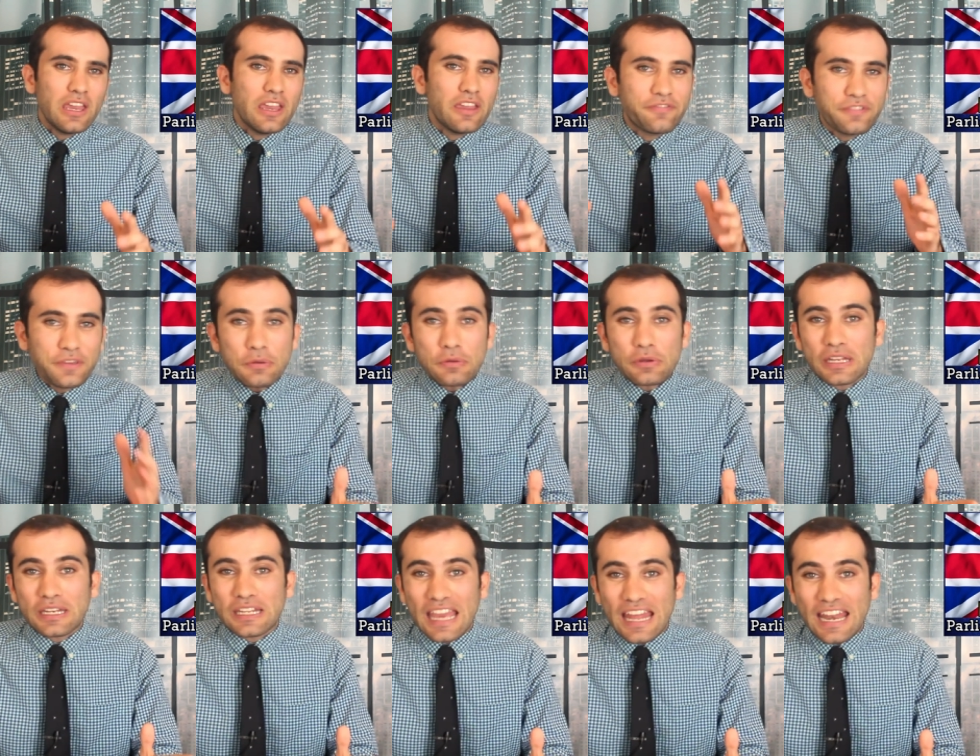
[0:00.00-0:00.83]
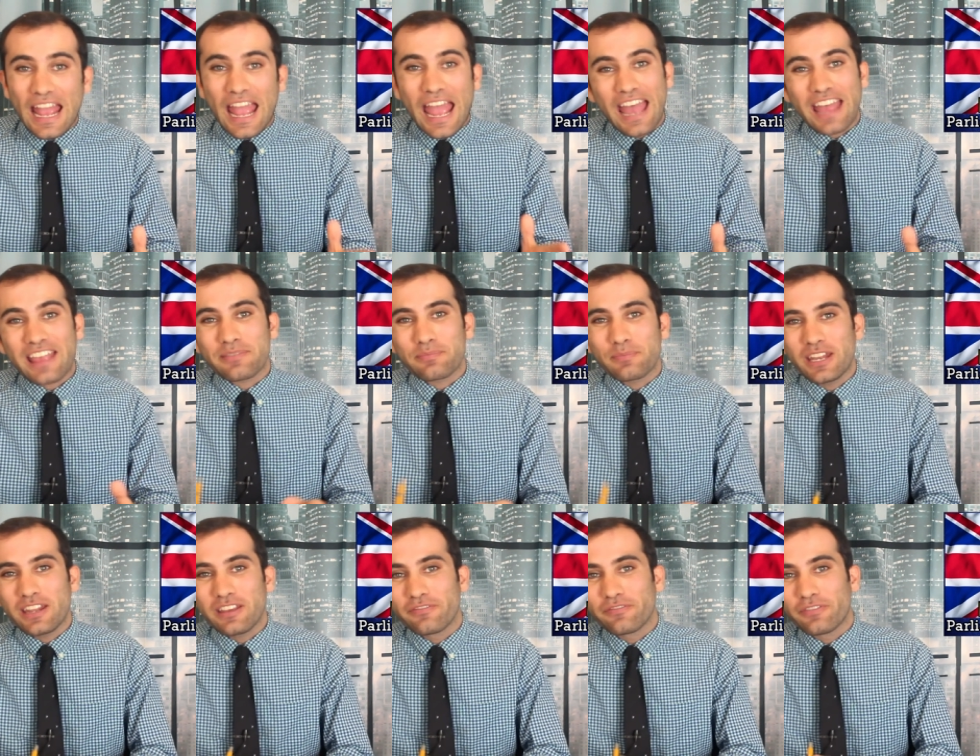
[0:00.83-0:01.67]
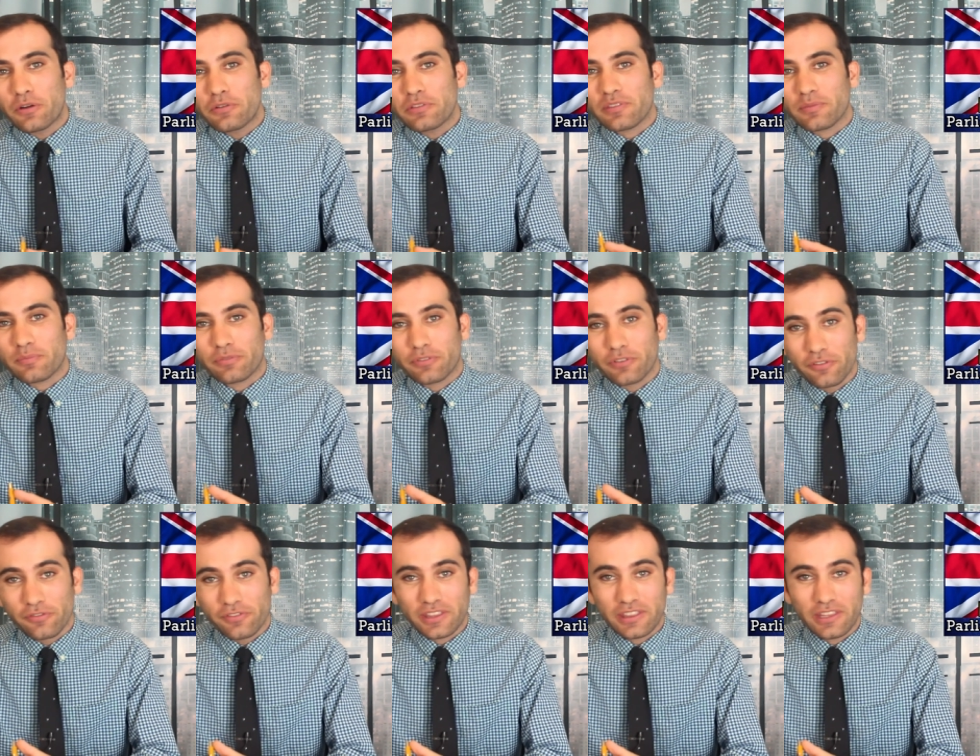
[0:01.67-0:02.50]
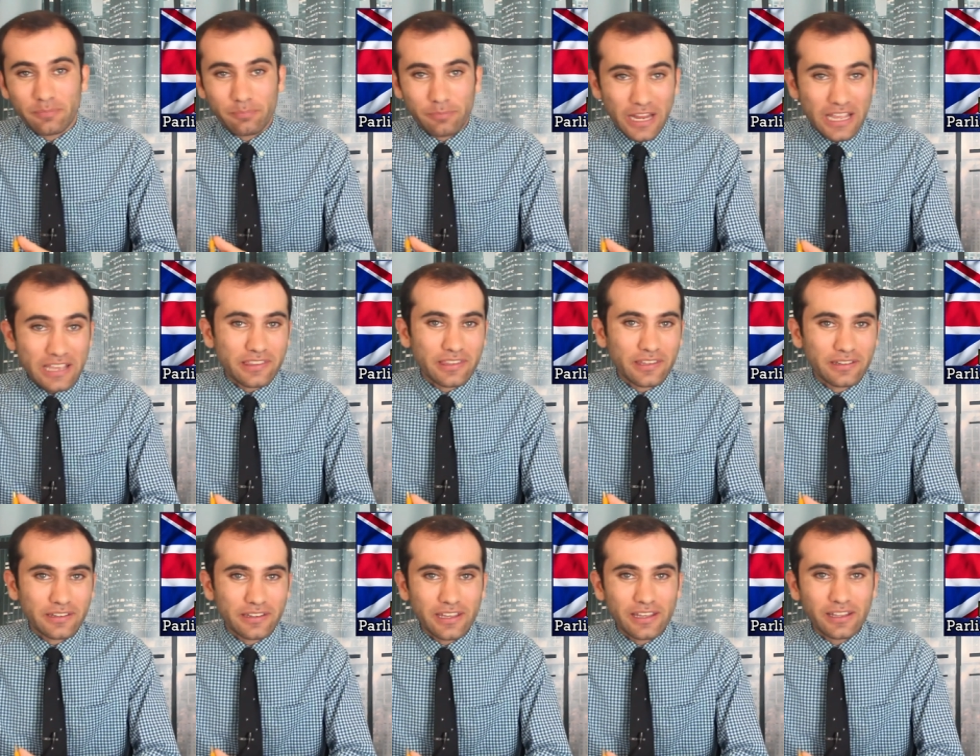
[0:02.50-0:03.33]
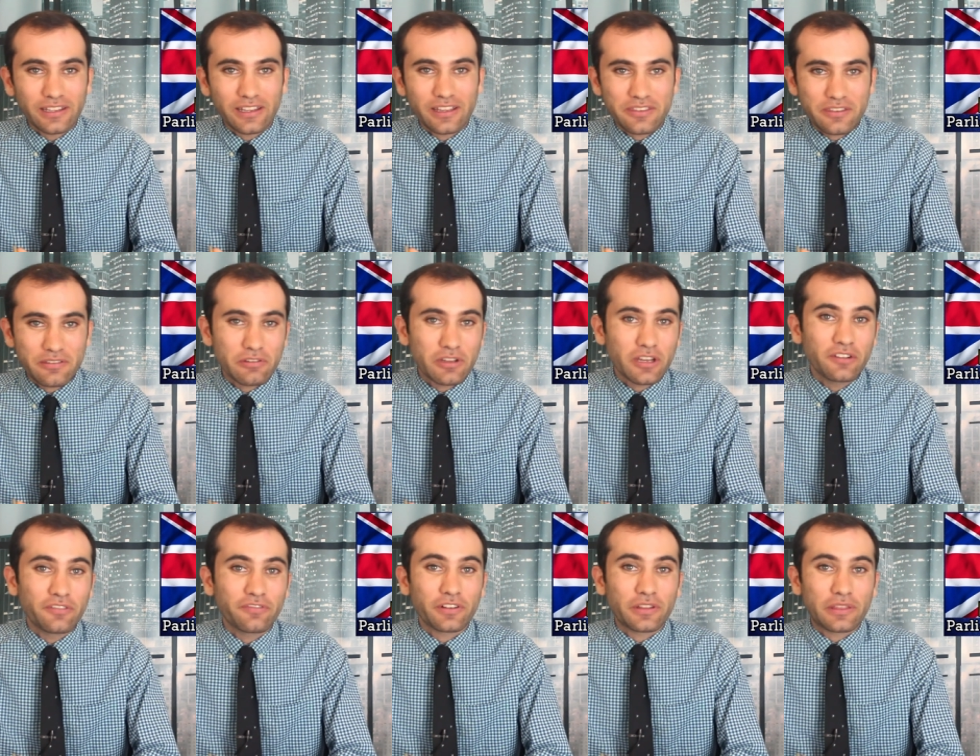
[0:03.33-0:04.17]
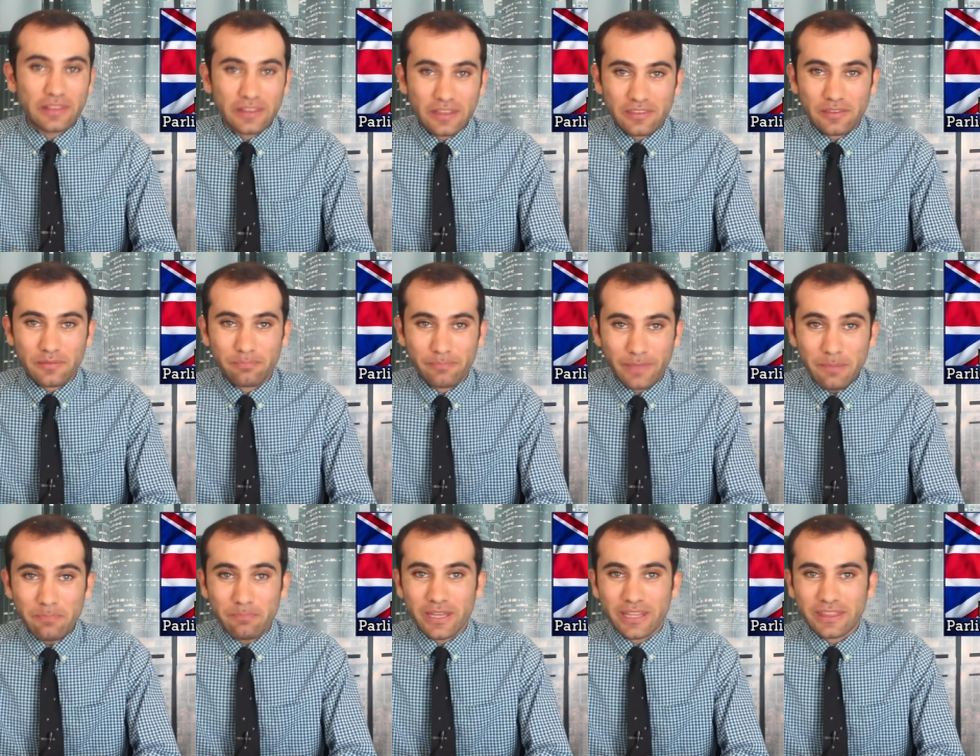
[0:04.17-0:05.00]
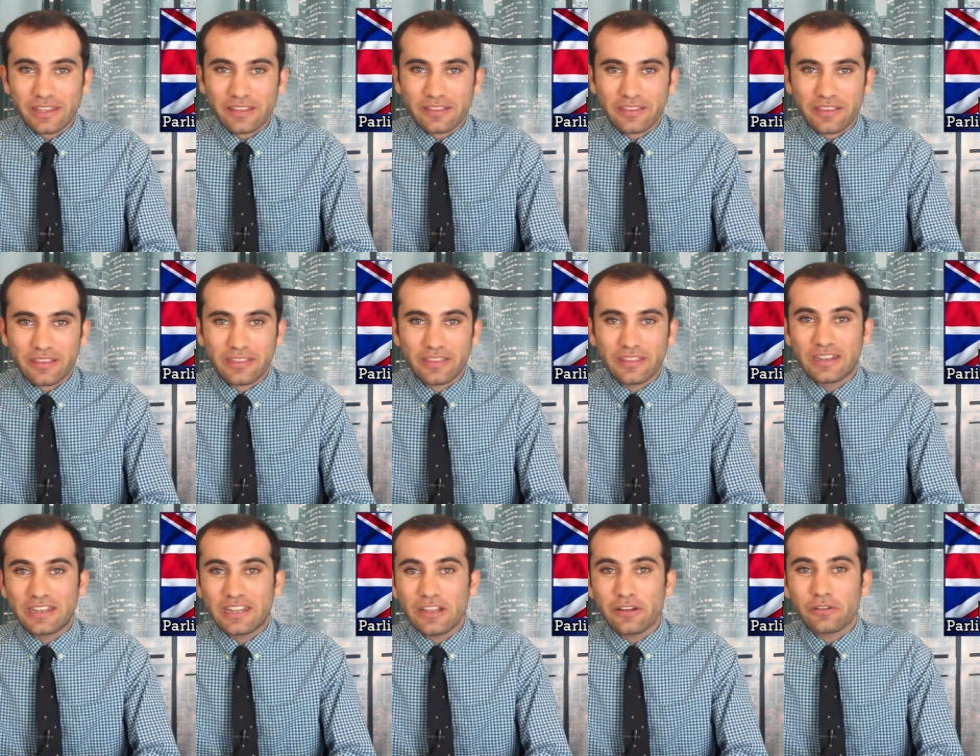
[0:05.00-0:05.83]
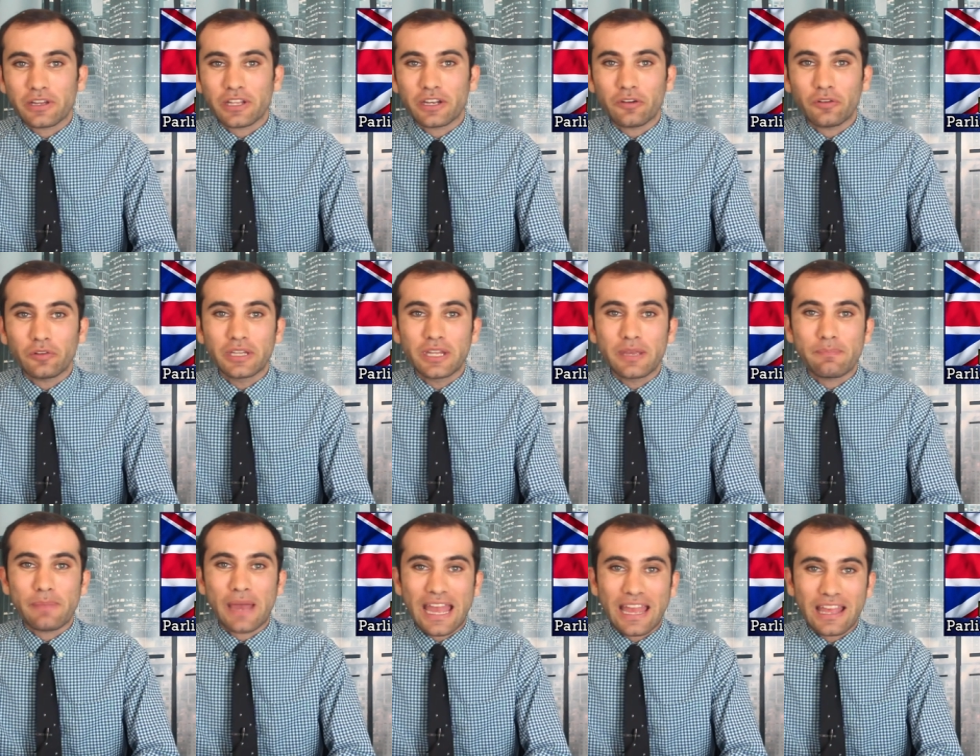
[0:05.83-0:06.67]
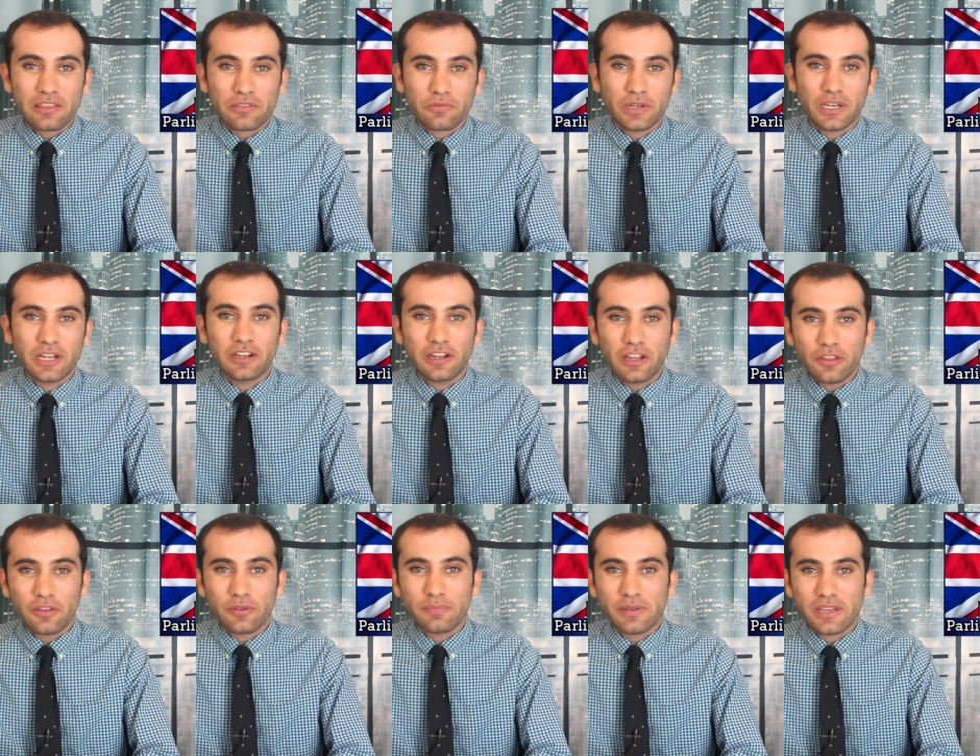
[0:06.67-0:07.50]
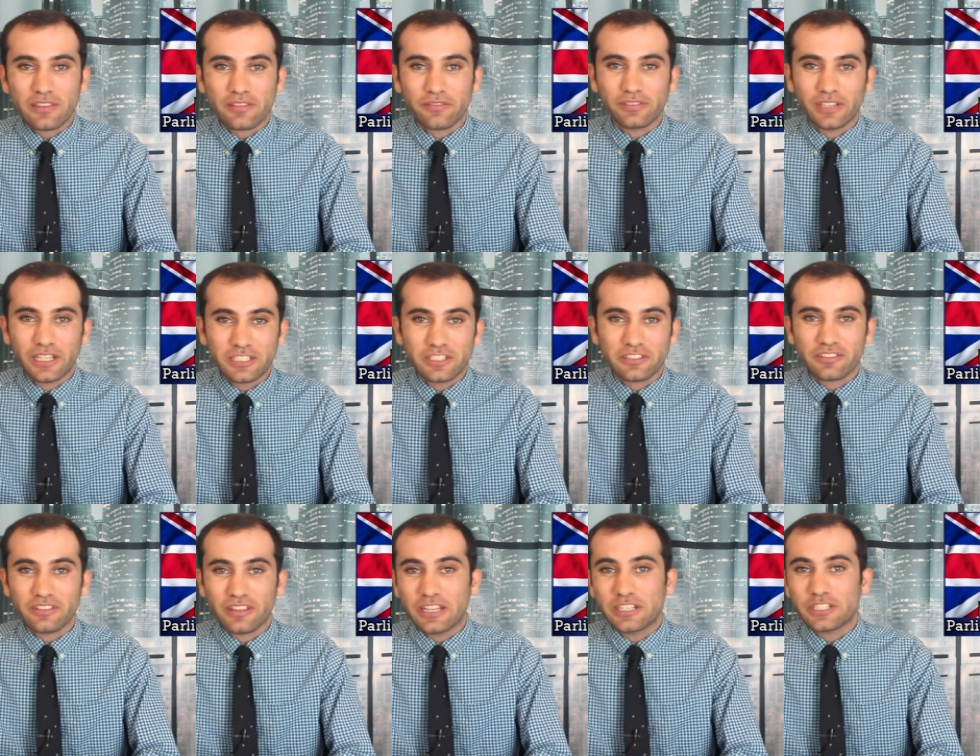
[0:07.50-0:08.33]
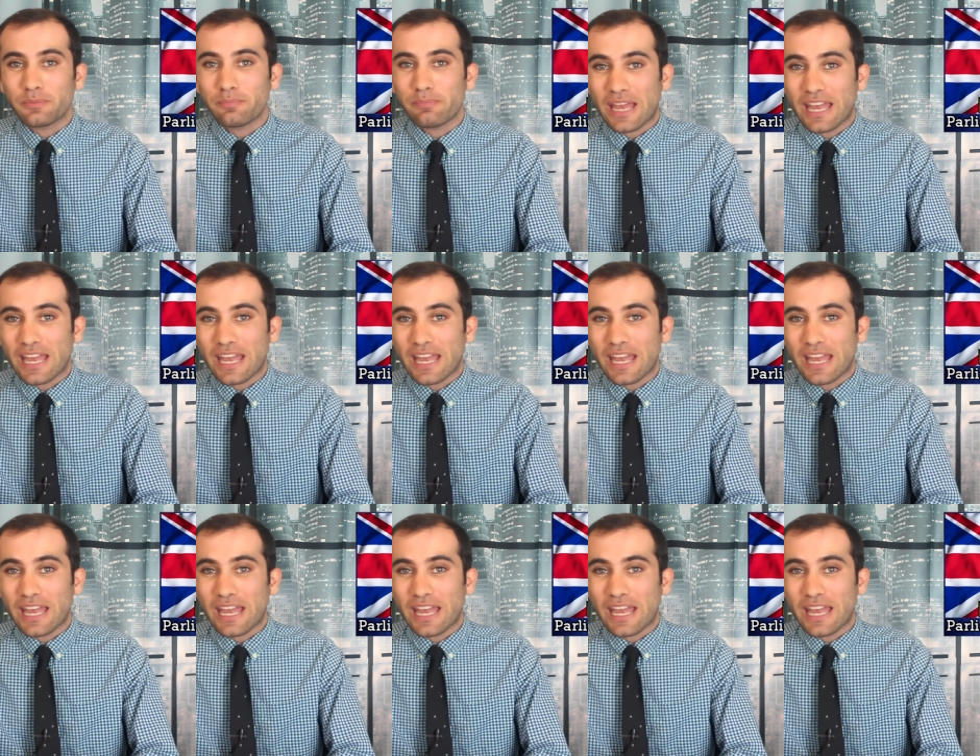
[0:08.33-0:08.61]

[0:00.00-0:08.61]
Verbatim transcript: If you could get as many votes approving the Brexit deal as you could for this amendment that says the deal can only pass when another piece of legislation